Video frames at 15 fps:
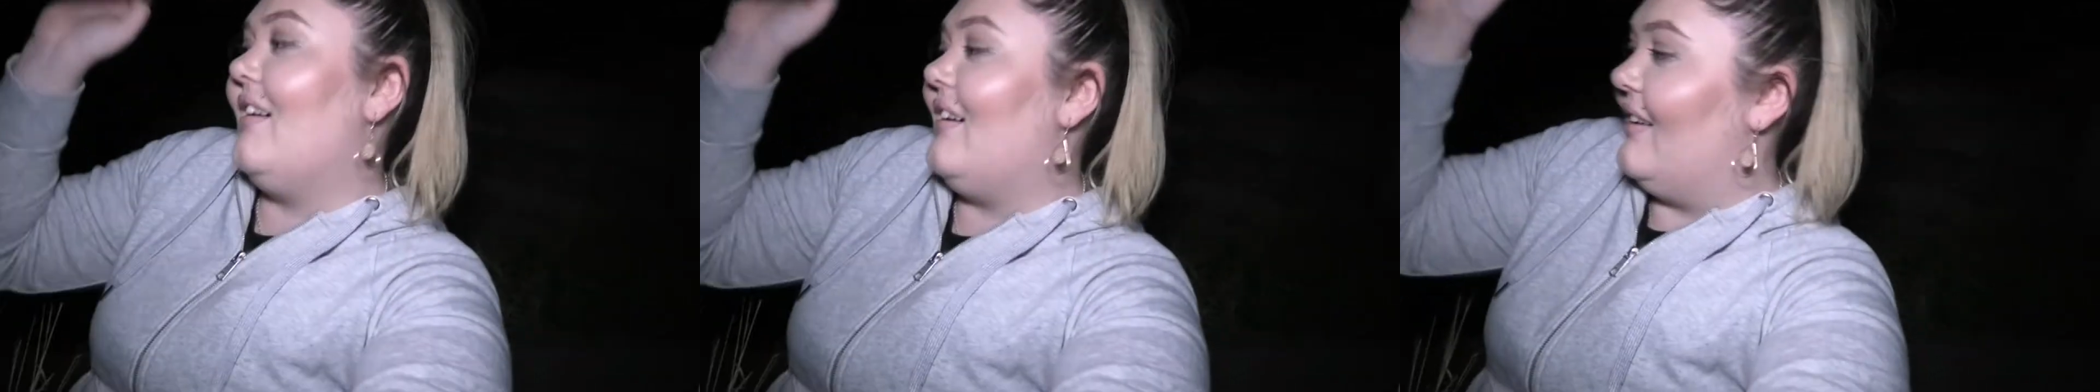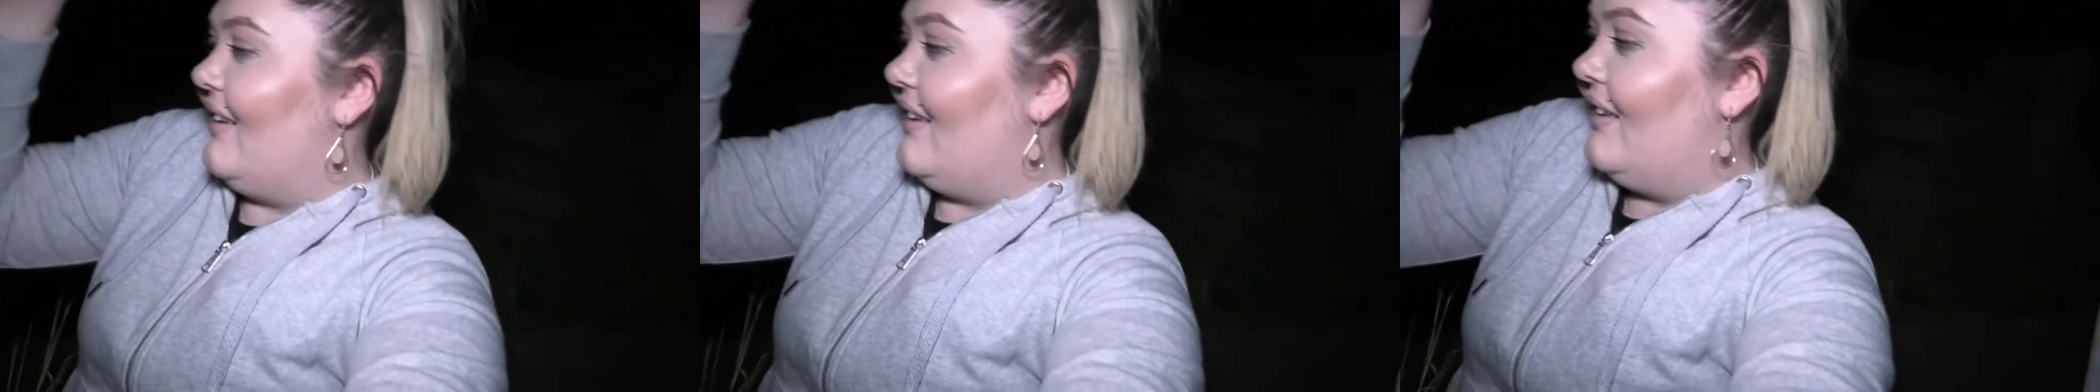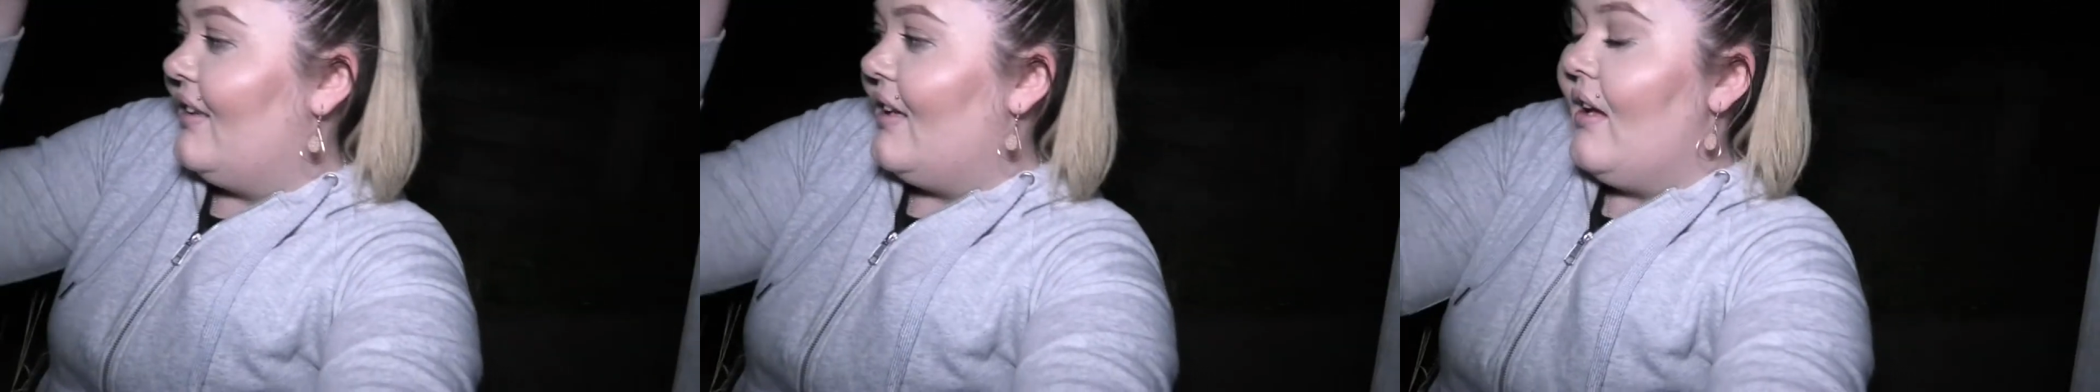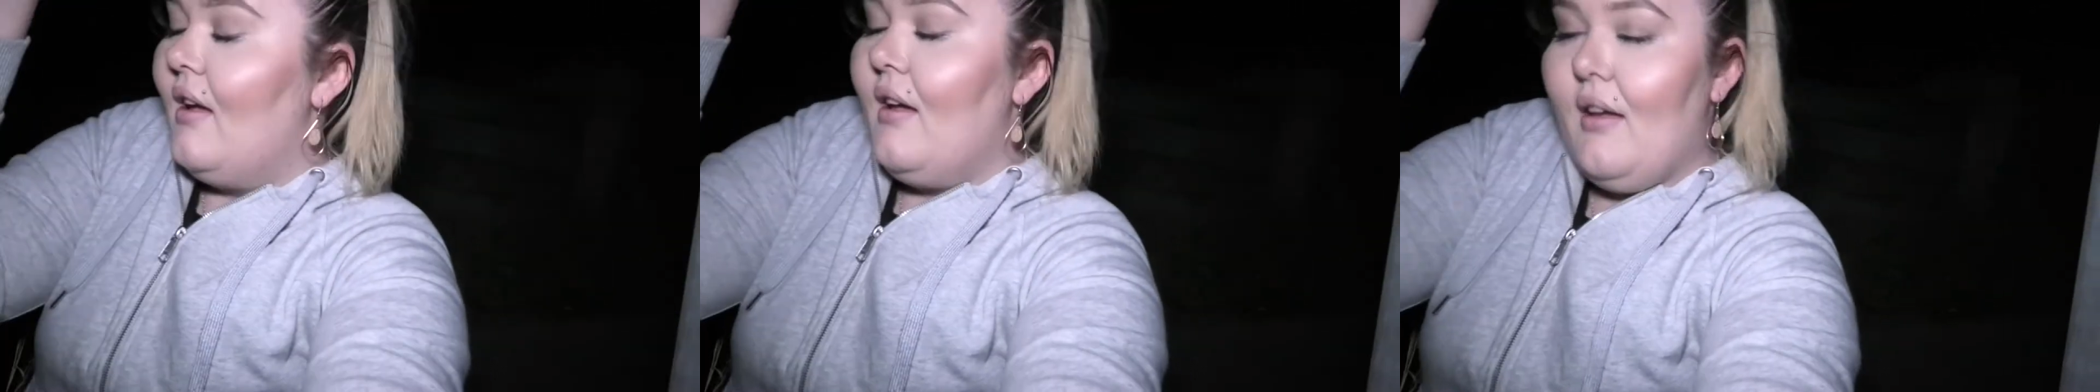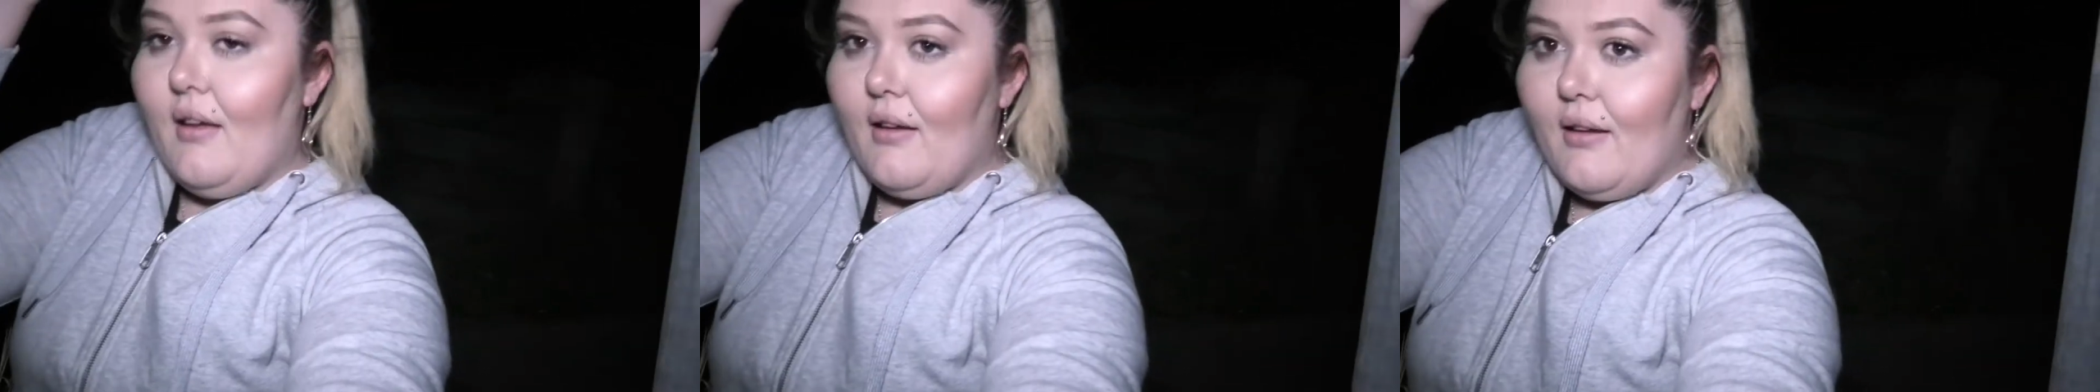just to come and have a
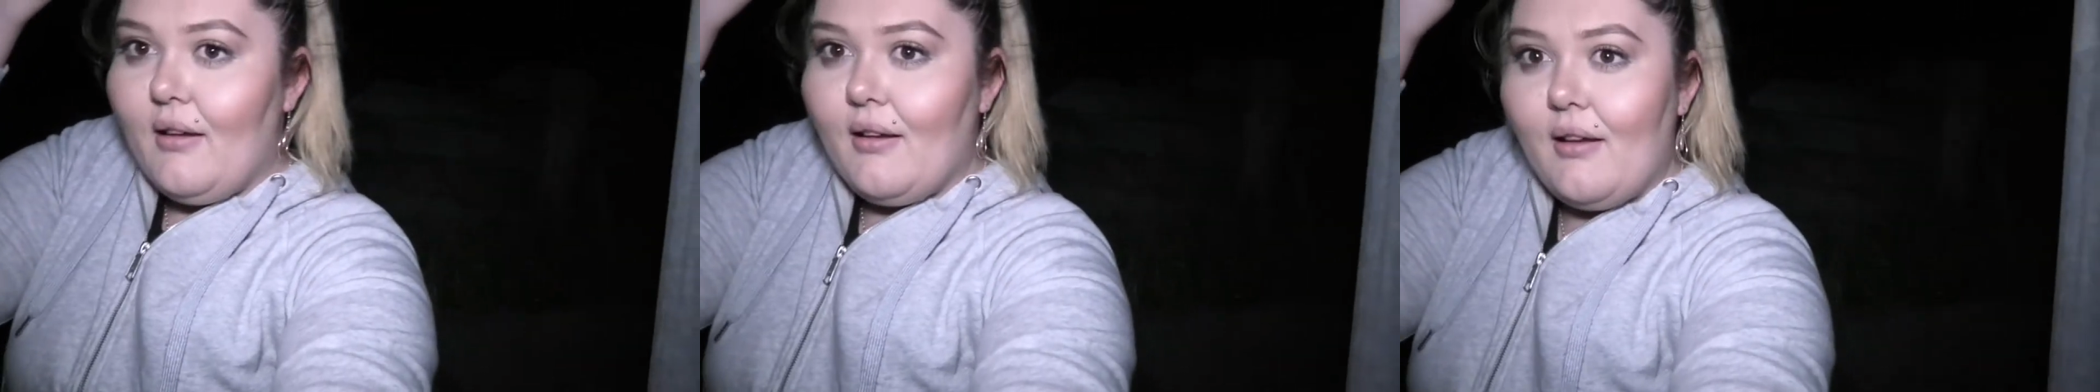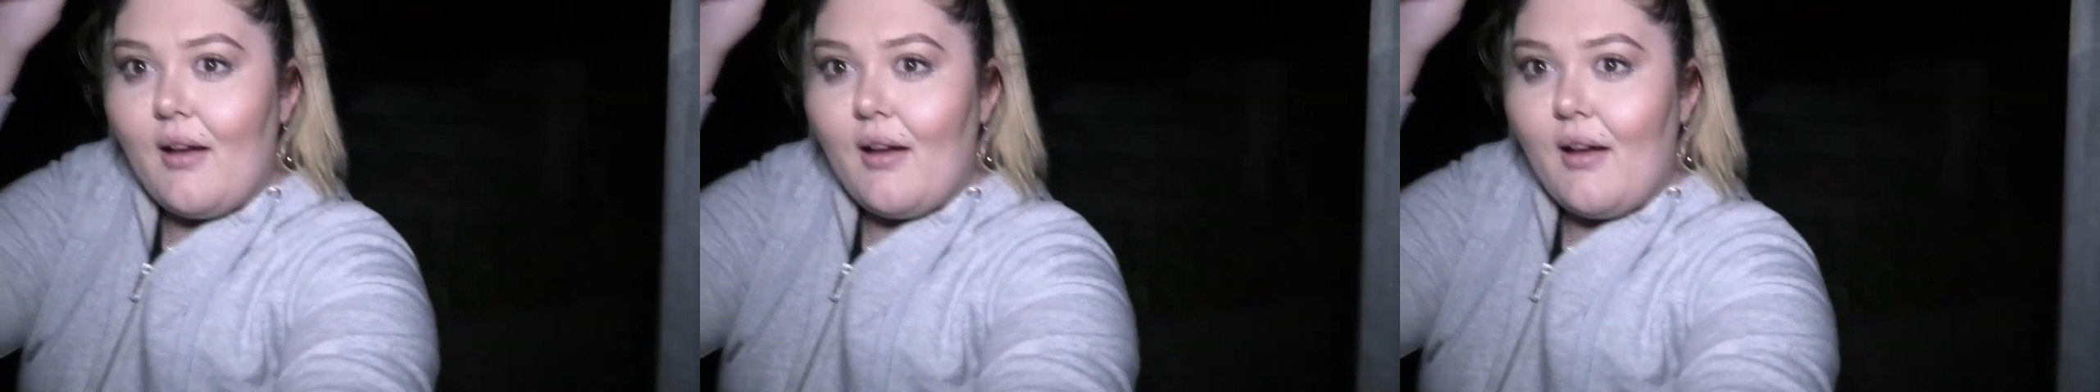look at a couple